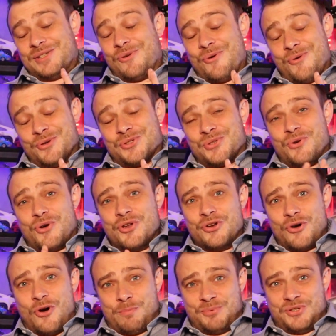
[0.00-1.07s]
is also
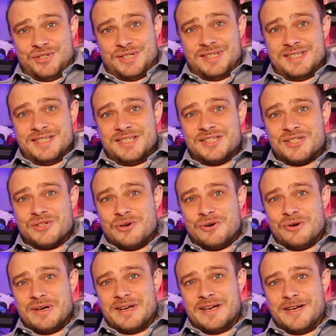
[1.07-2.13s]
an option
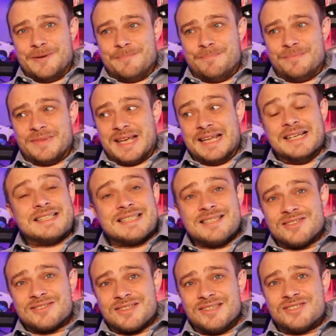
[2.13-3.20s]
so um, and
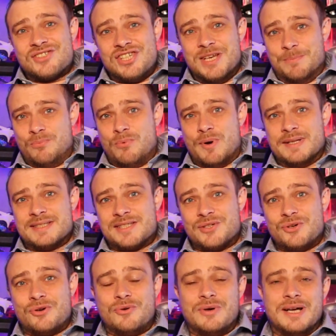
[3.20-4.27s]
it's not a cheap one
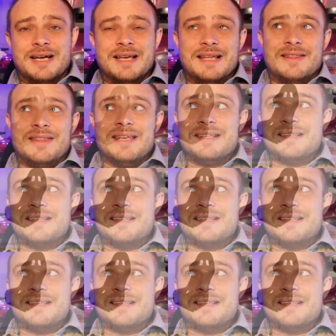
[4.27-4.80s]
so i